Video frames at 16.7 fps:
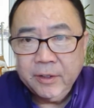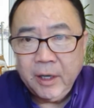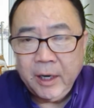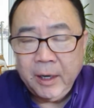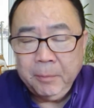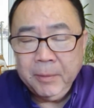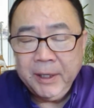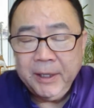I
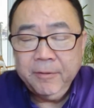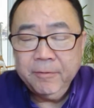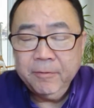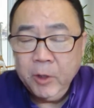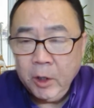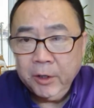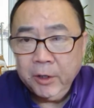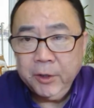believe,
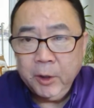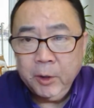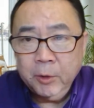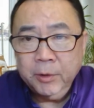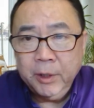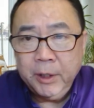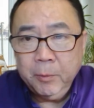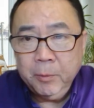not
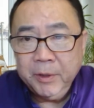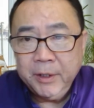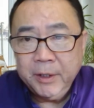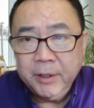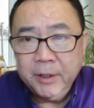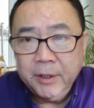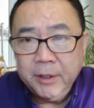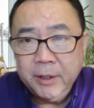only
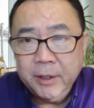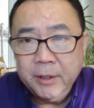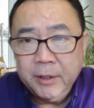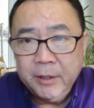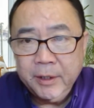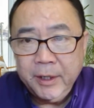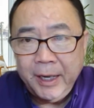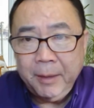within the
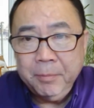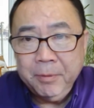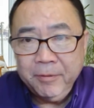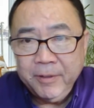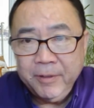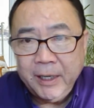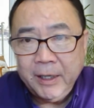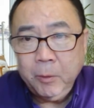Napa
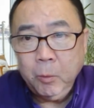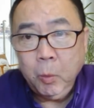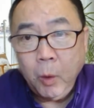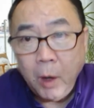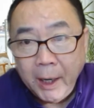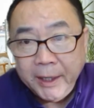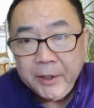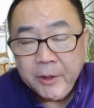Valley
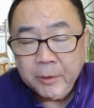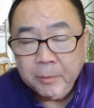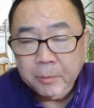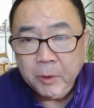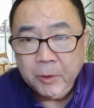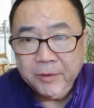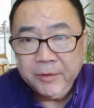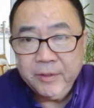wine
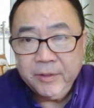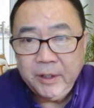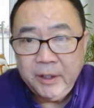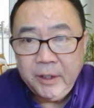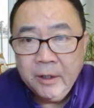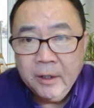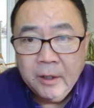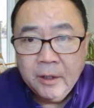
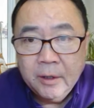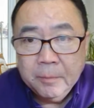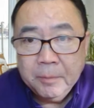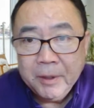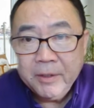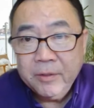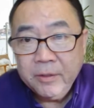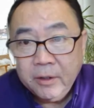community,
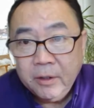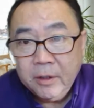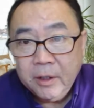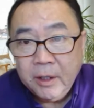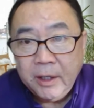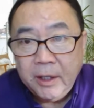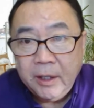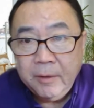but
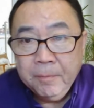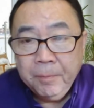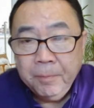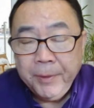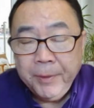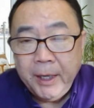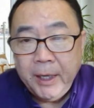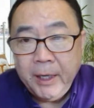certainly
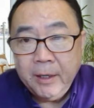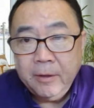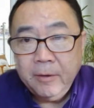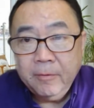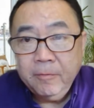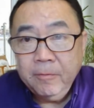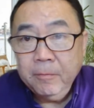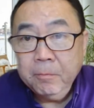
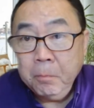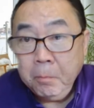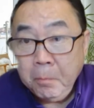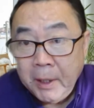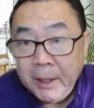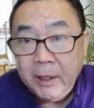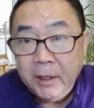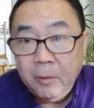in
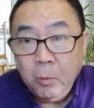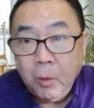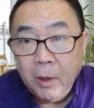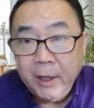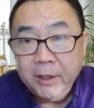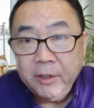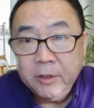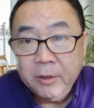many
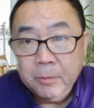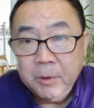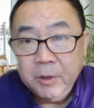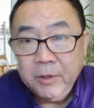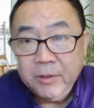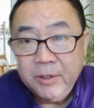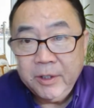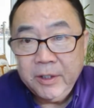wine
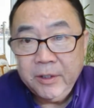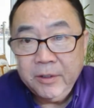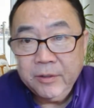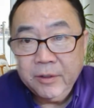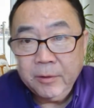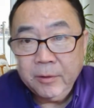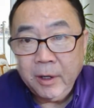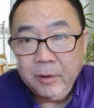communities
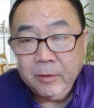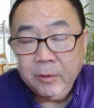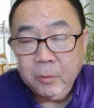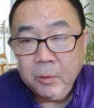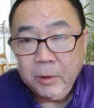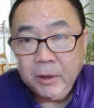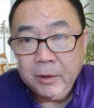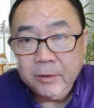around the
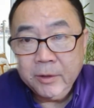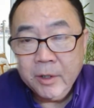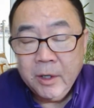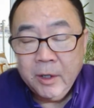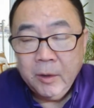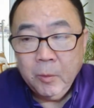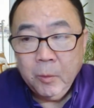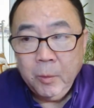world.
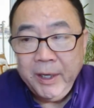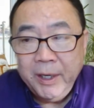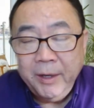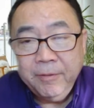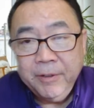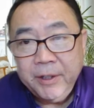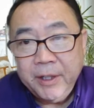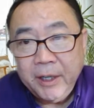
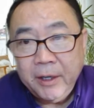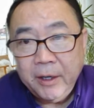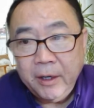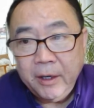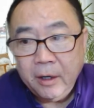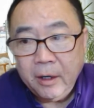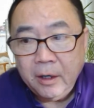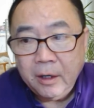Whenever there
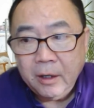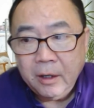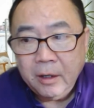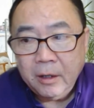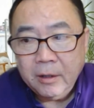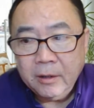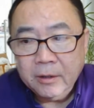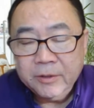
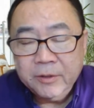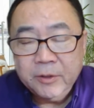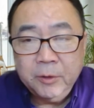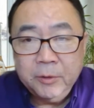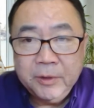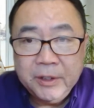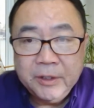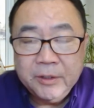are
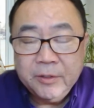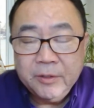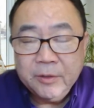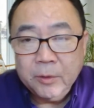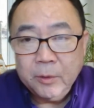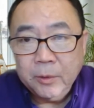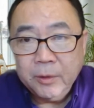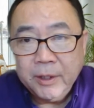students
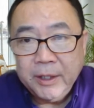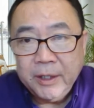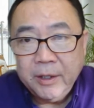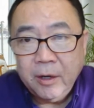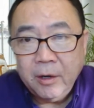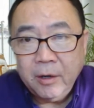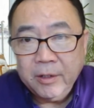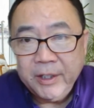or there
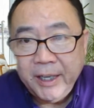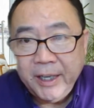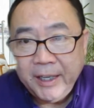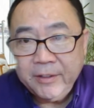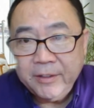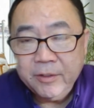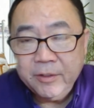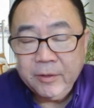are
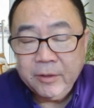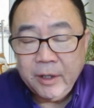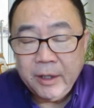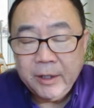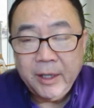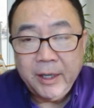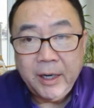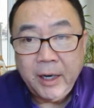guests
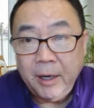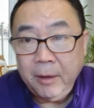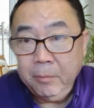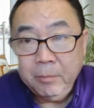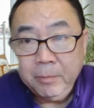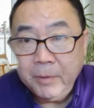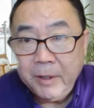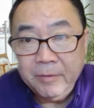that
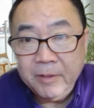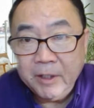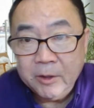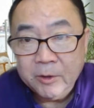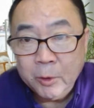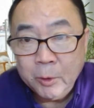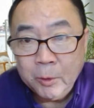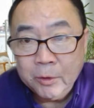I'm giving a
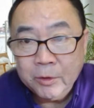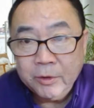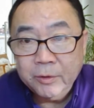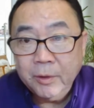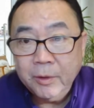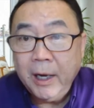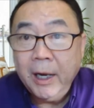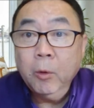talk
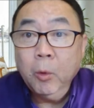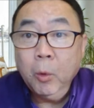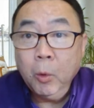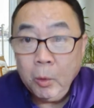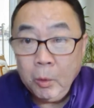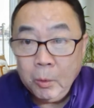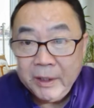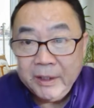to, I
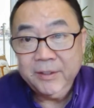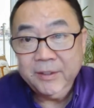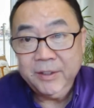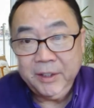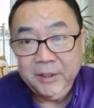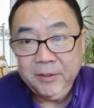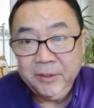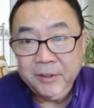always
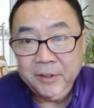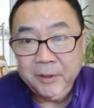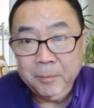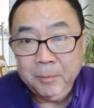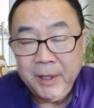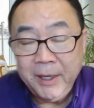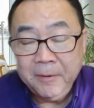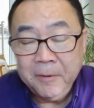say to them
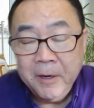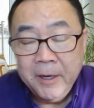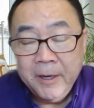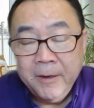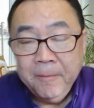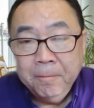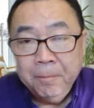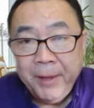that,
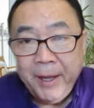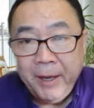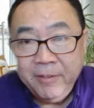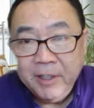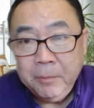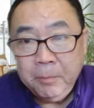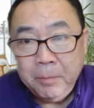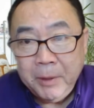
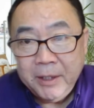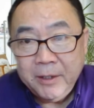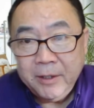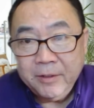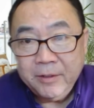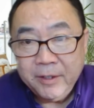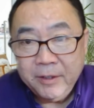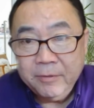having been in
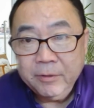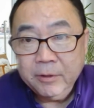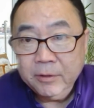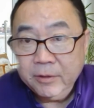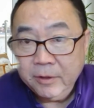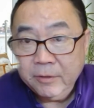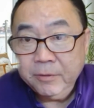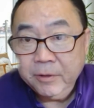several
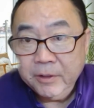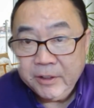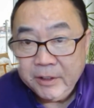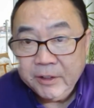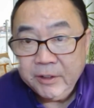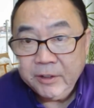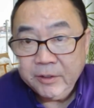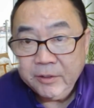different
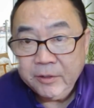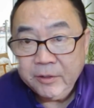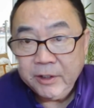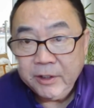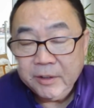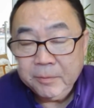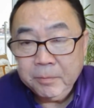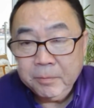
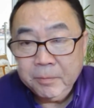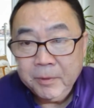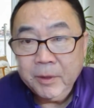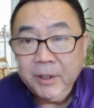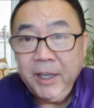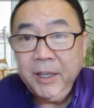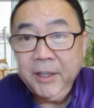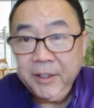industries,
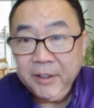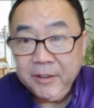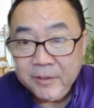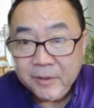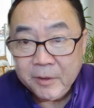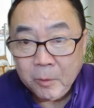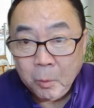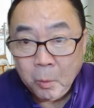it is
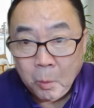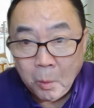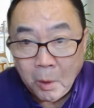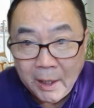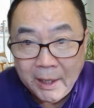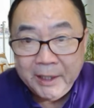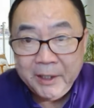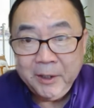the
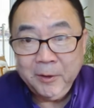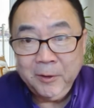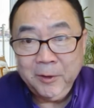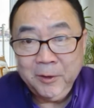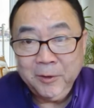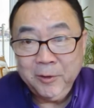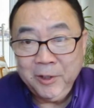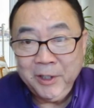wine
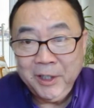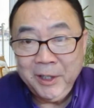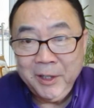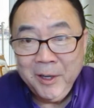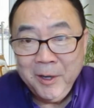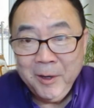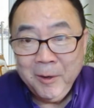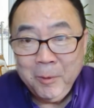industry
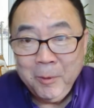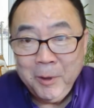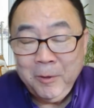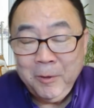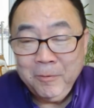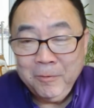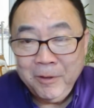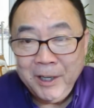where
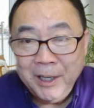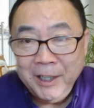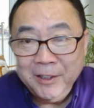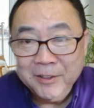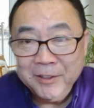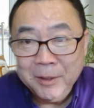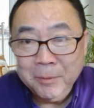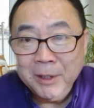you find
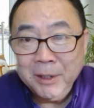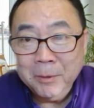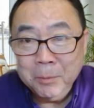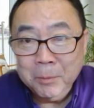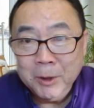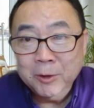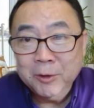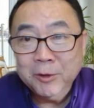some of the
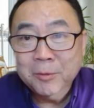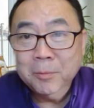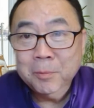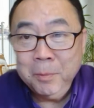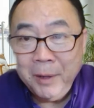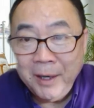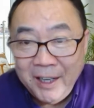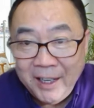most
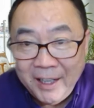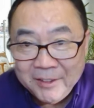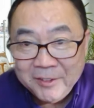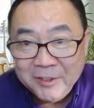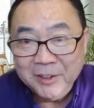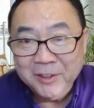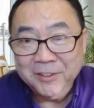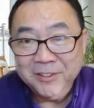
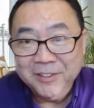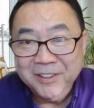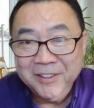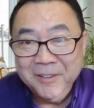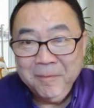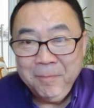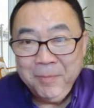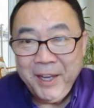pleasant
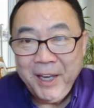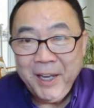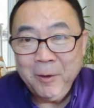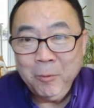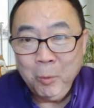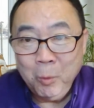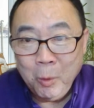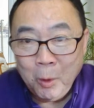
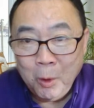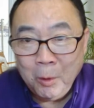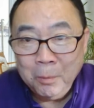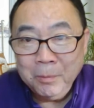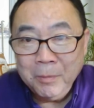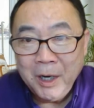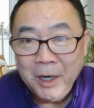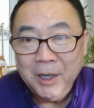and
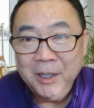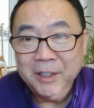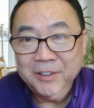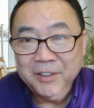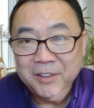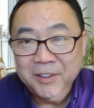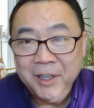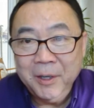
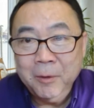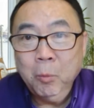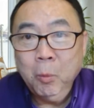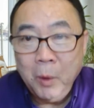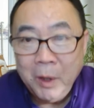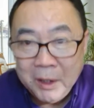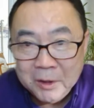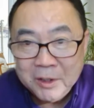warm-hearted and
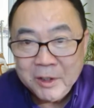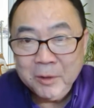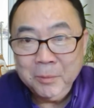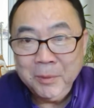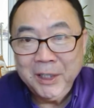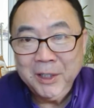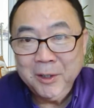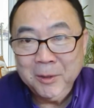
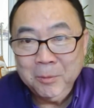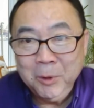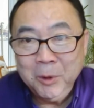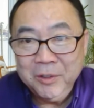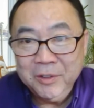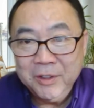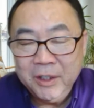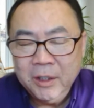welcoming
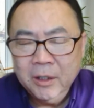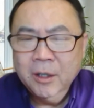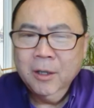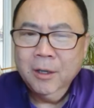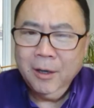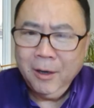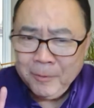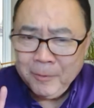community.
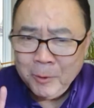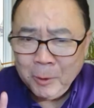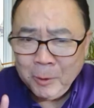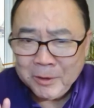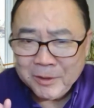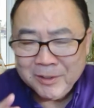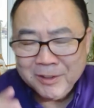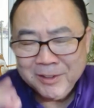Of
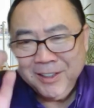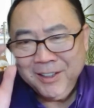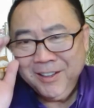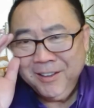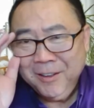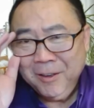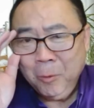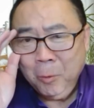course,
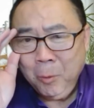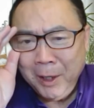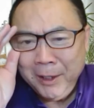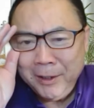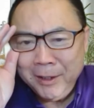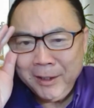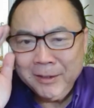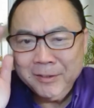
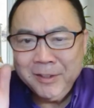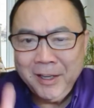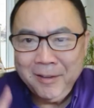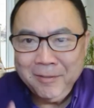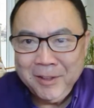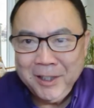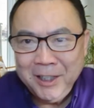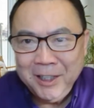one does
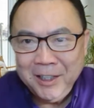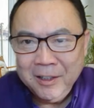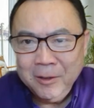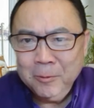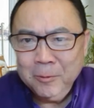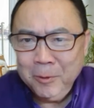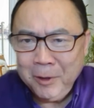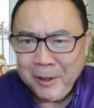have the
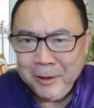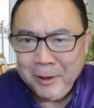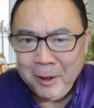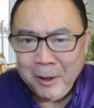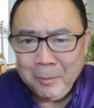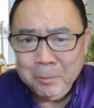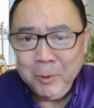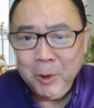rather
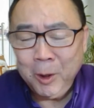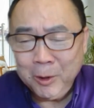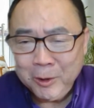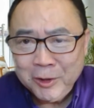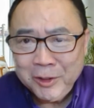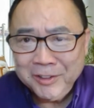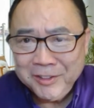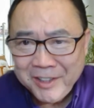
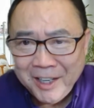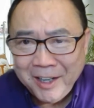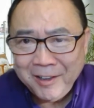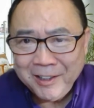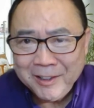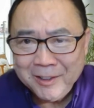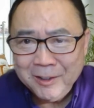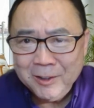obnoxious
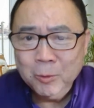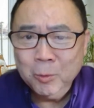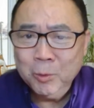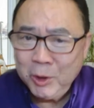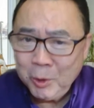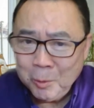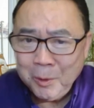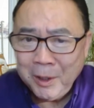characters,
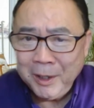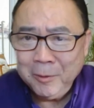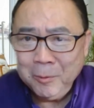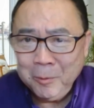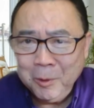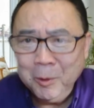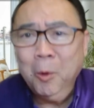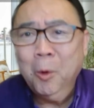which one
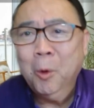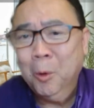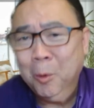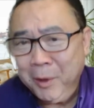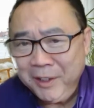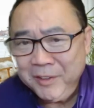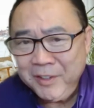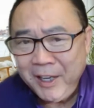will
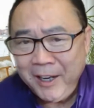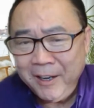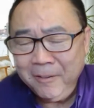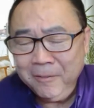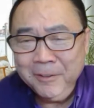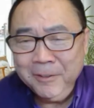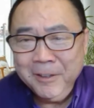always have,